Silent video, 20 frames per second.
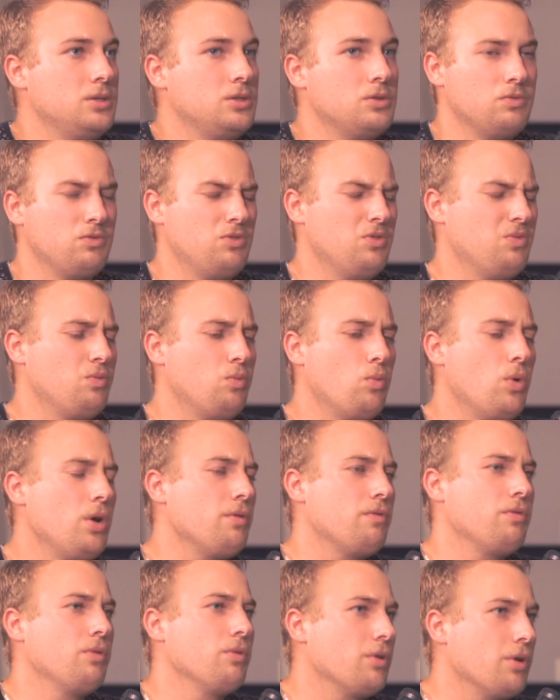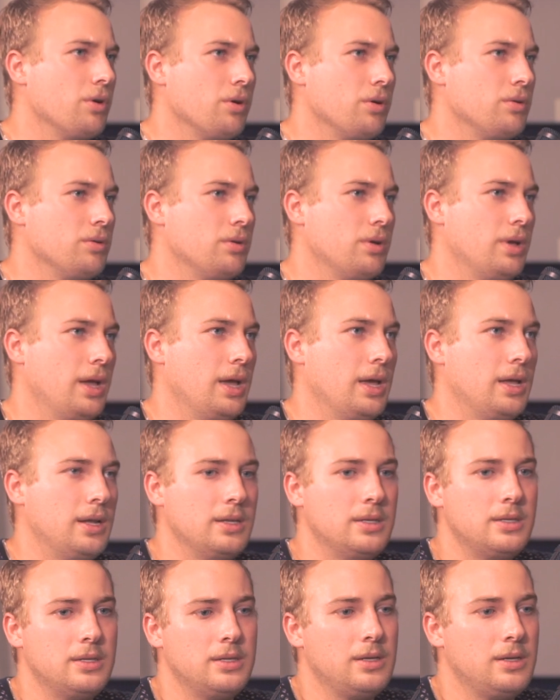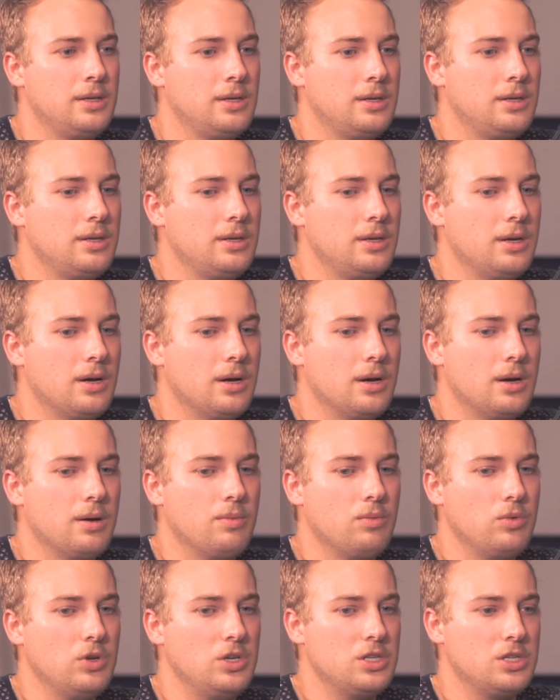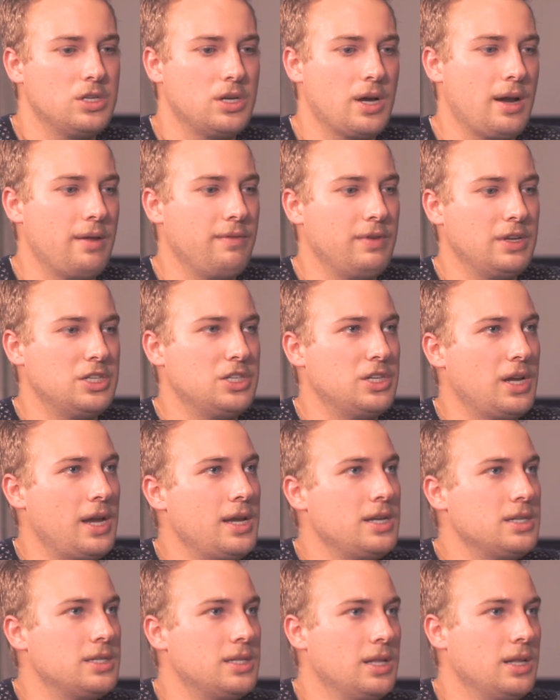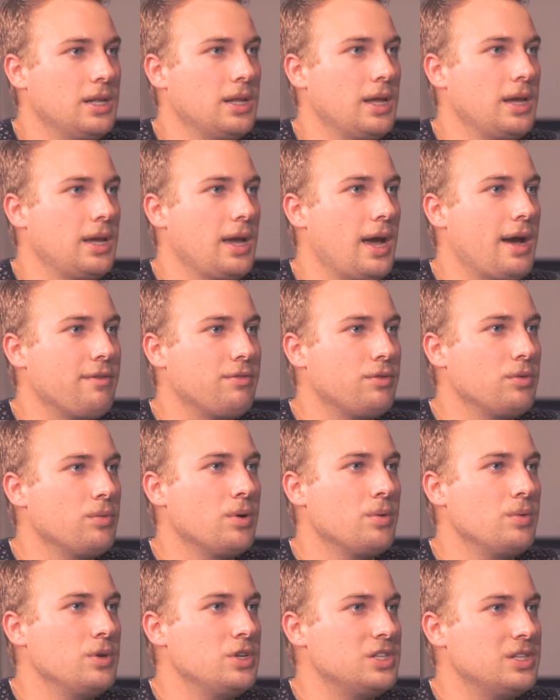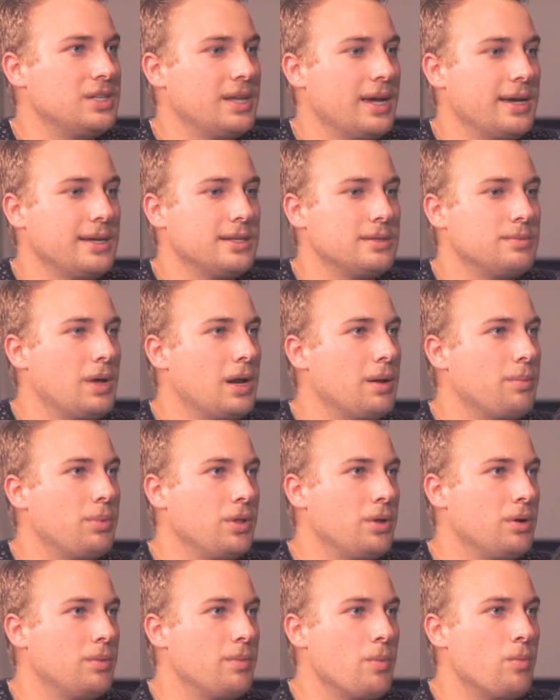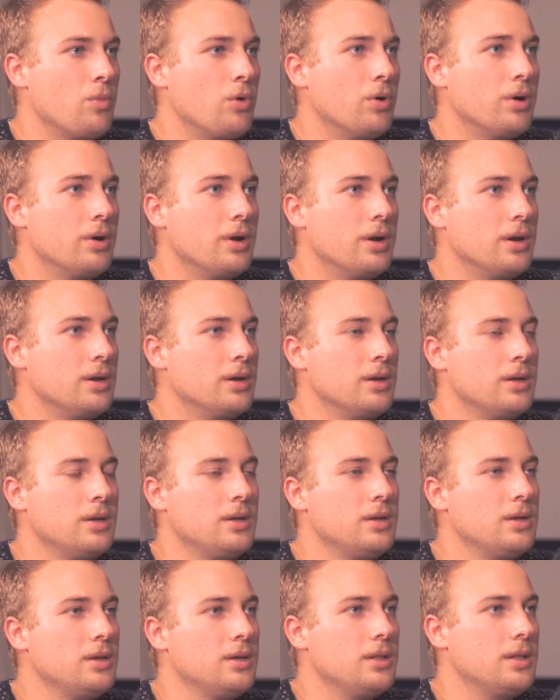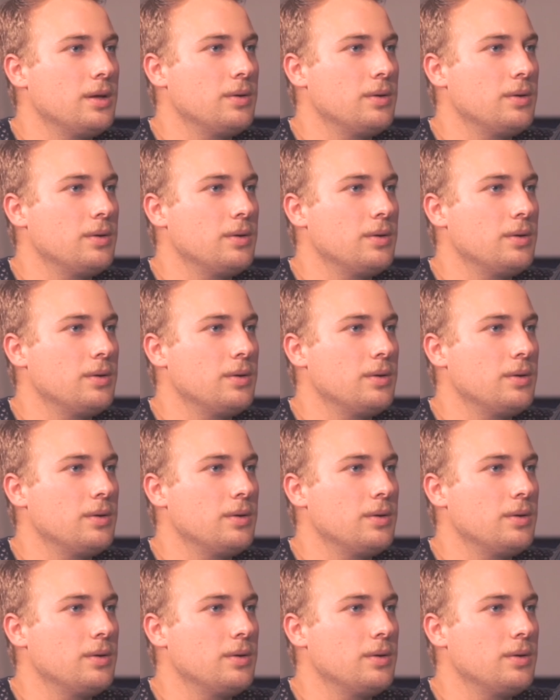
She's a wonderful girl, and we just kind of exchanged. Then like afterward, we just met up a little bit more, and that